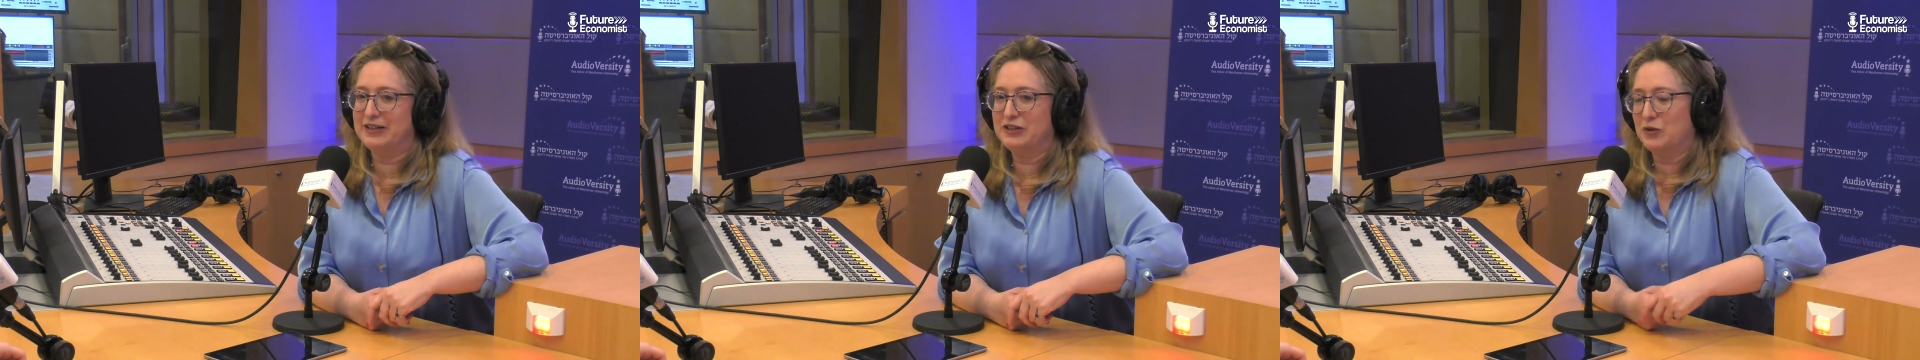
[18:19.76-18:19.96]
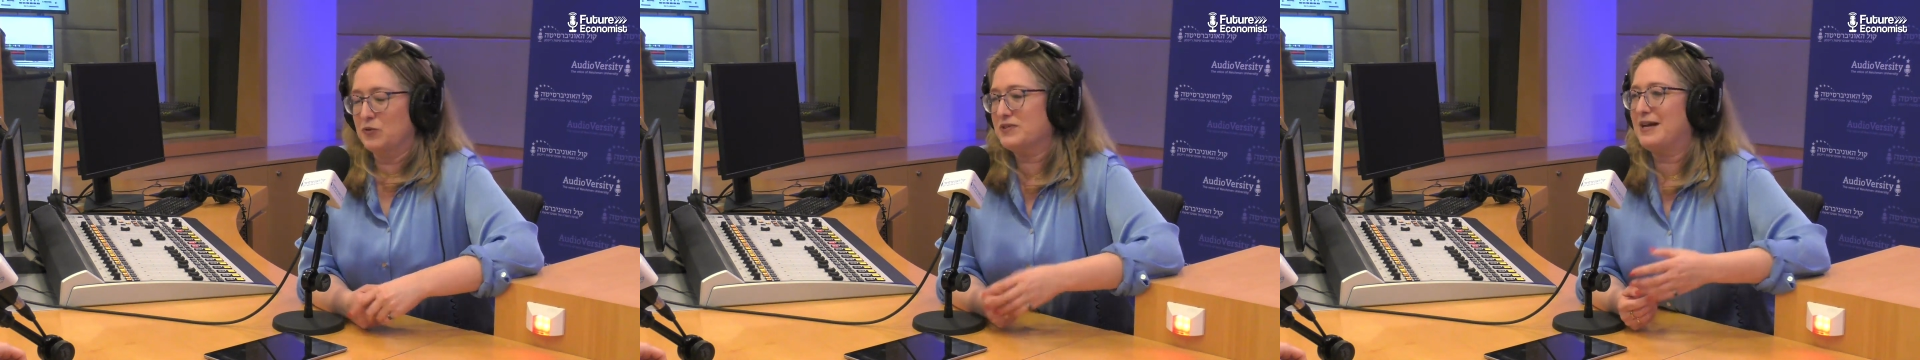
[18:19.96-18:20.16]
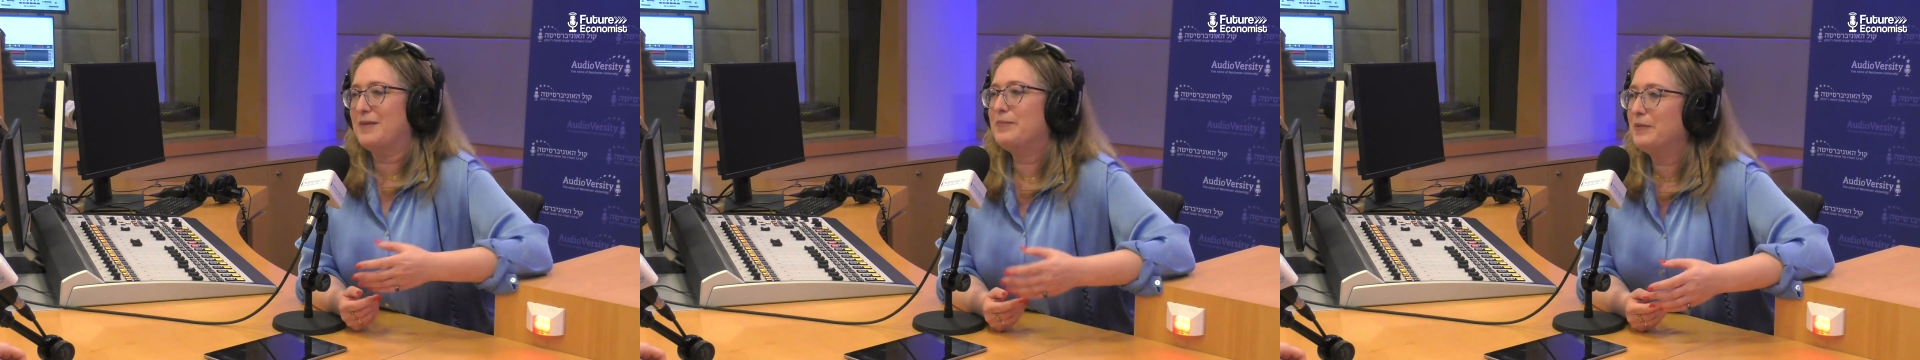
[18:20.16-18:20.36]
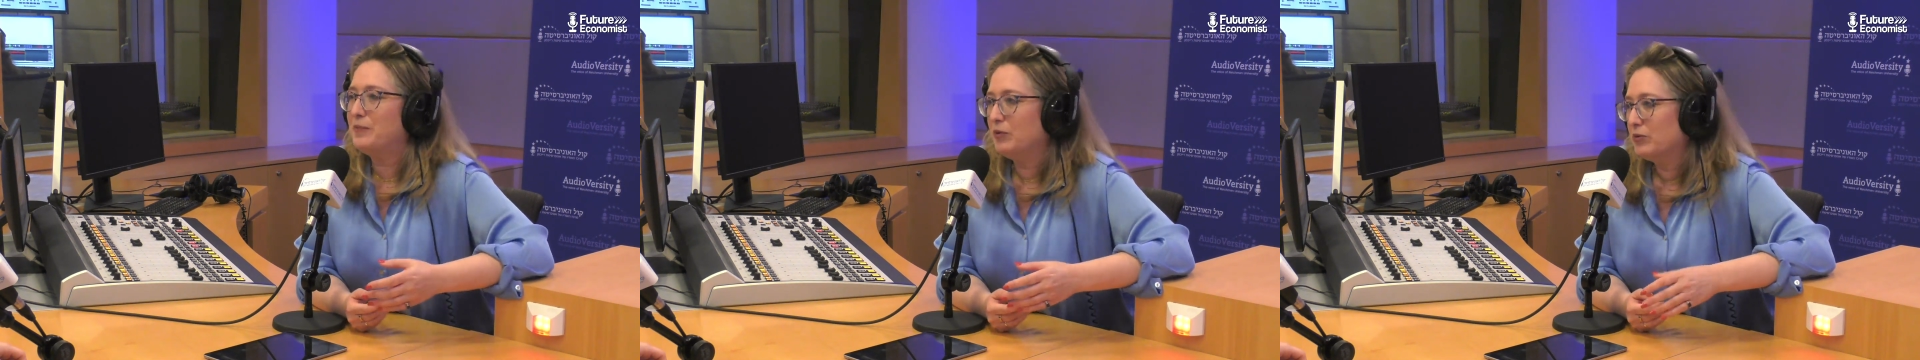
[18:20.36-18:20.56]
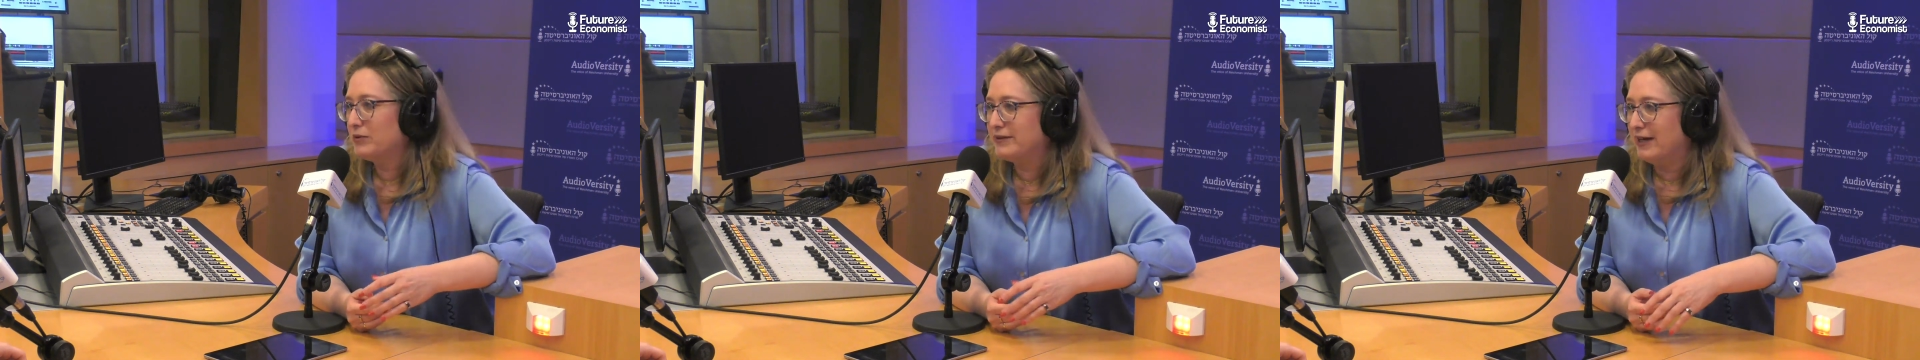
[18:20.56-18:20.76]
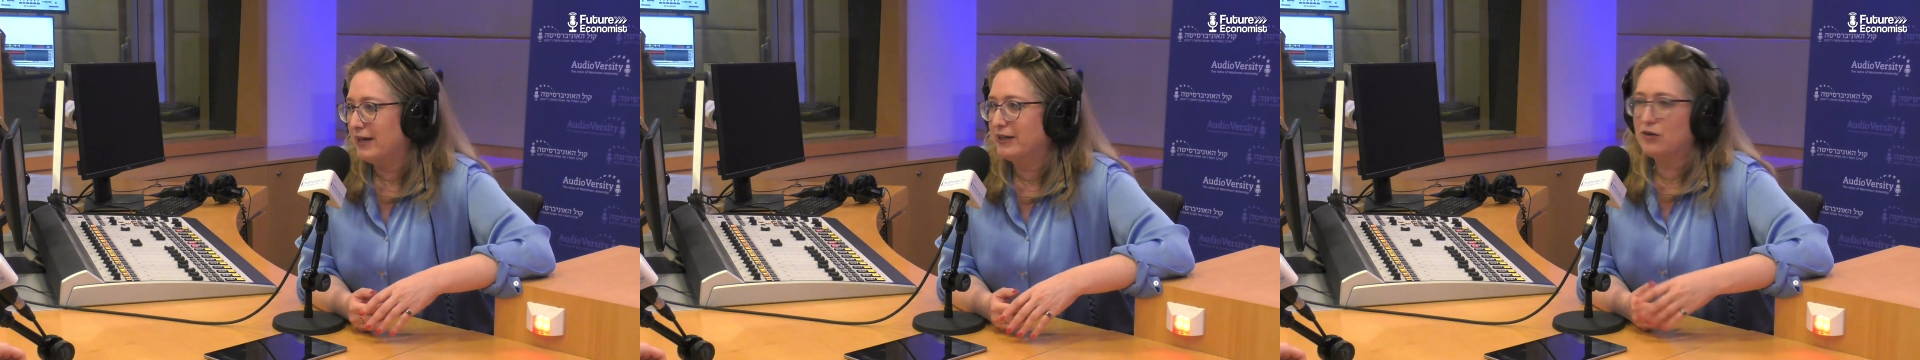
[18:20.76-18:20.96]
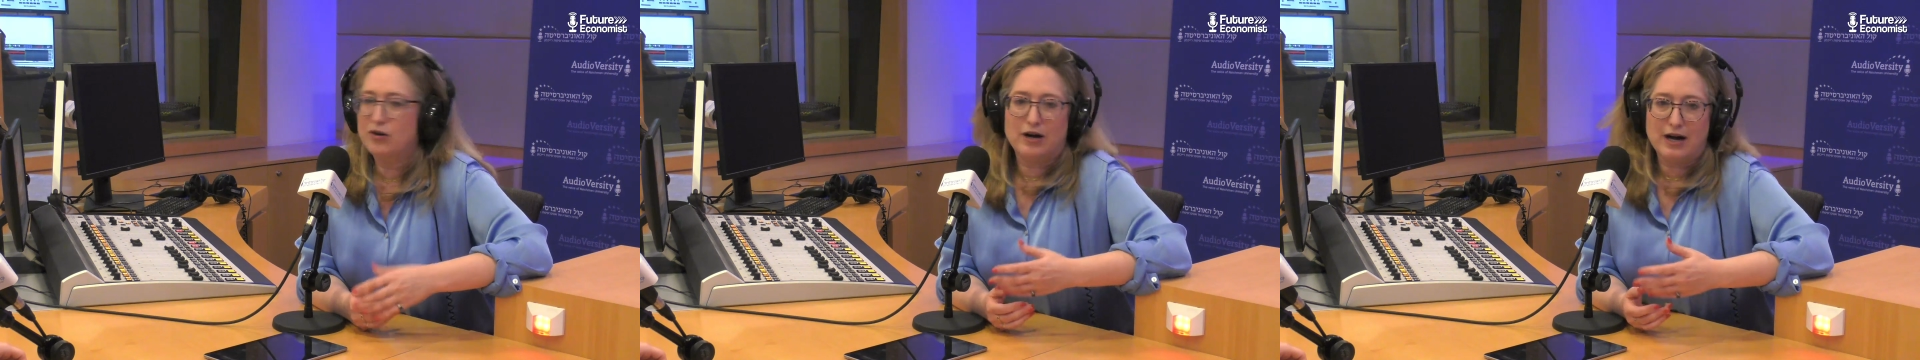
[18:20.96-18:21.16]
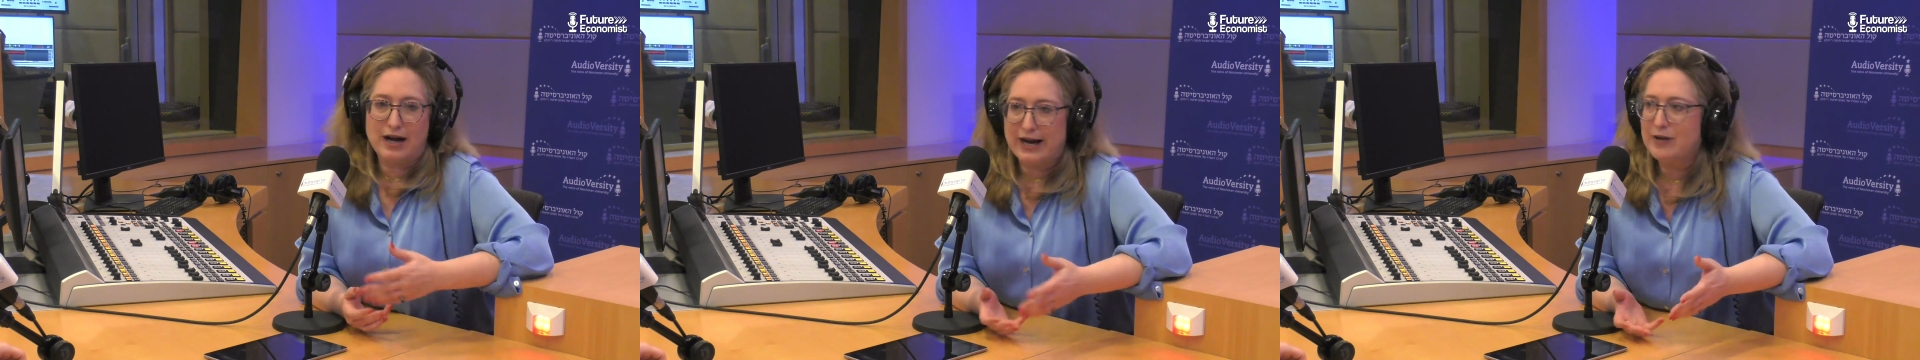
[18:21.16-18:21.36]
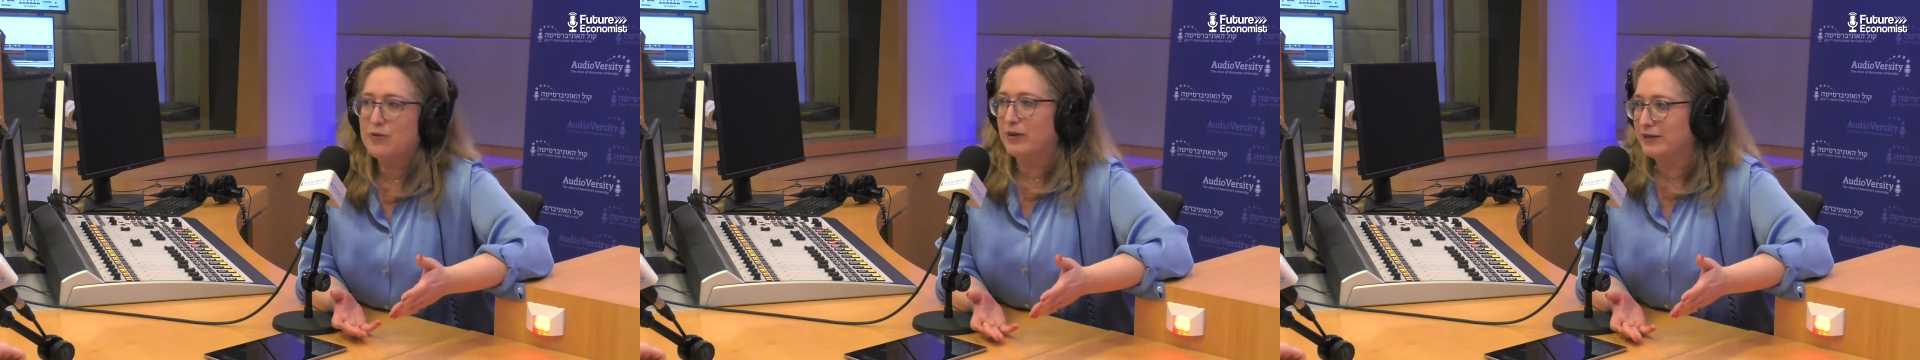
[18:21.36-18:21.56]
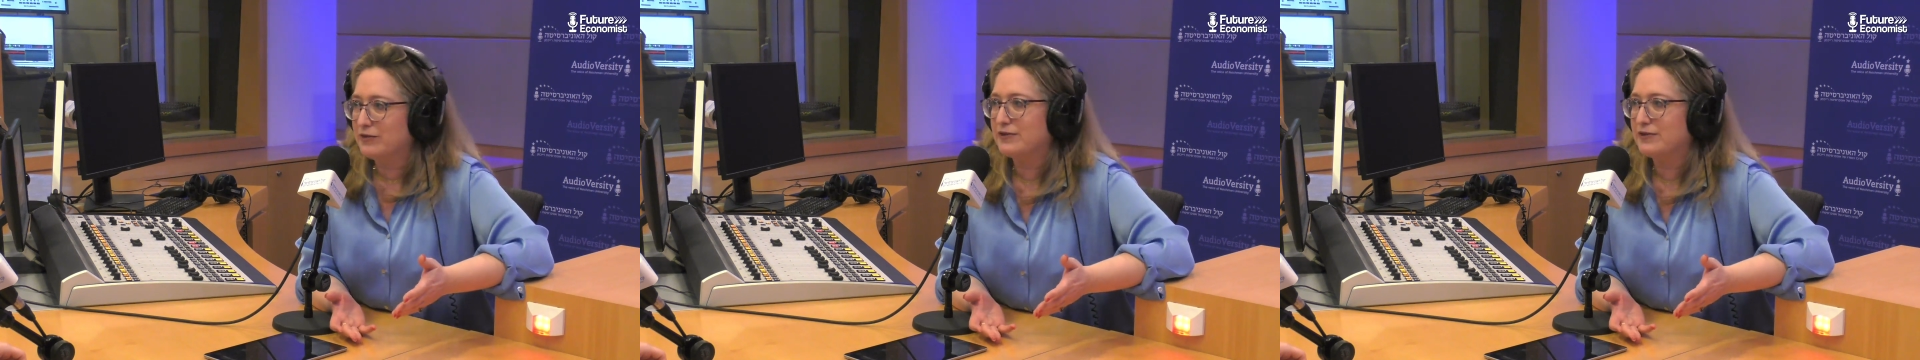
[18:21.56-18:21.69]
some people would tell you, I went